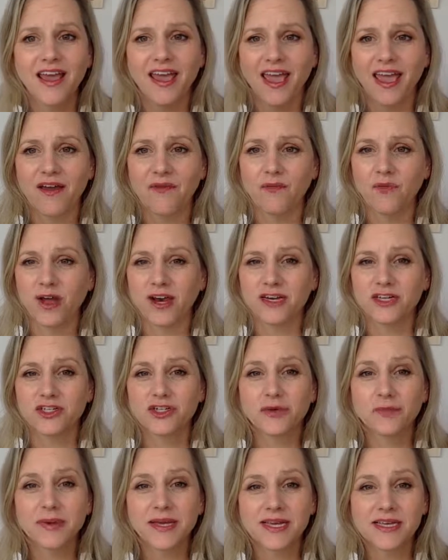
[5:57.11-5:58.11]
And what is
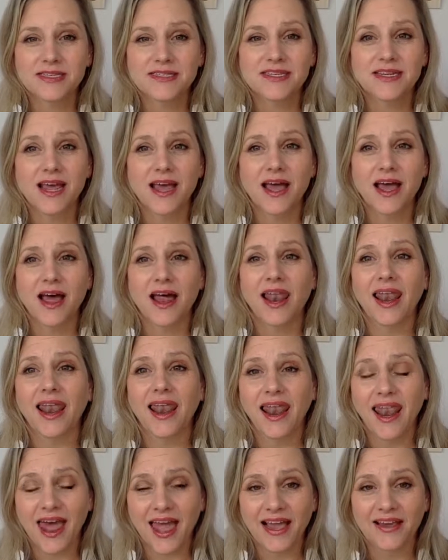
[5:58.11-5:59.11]
your biggest
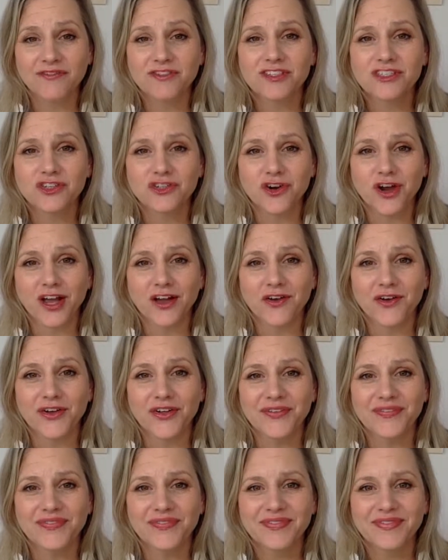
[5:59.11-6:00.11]
life struggle?